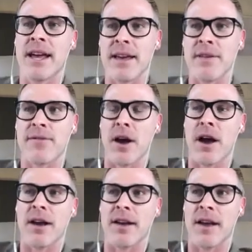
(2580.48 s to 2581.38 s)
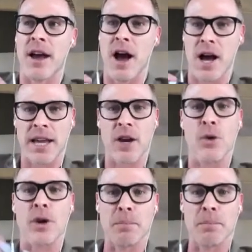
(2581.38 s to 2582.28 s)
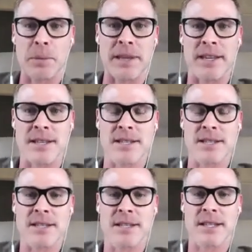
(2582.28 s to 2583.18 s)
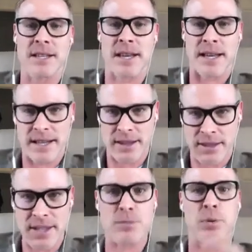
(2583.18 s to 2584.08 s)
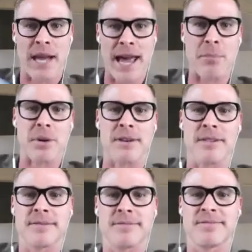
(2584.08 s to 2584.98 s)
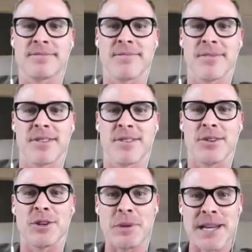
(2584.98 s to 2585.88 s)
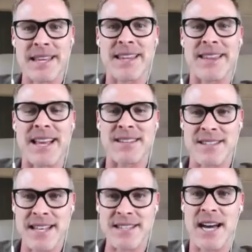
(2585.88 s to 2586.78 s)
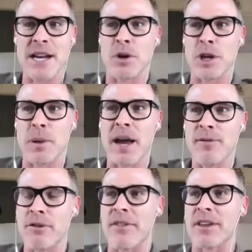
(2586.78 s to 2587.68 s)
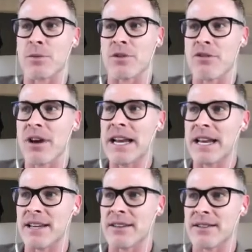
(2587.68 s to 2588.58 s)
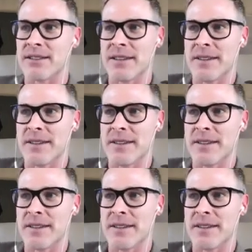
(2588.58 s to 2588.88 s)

if I go implement this will happen. Do you know what I mean? And that's kind of what you pay for, I think, with training, is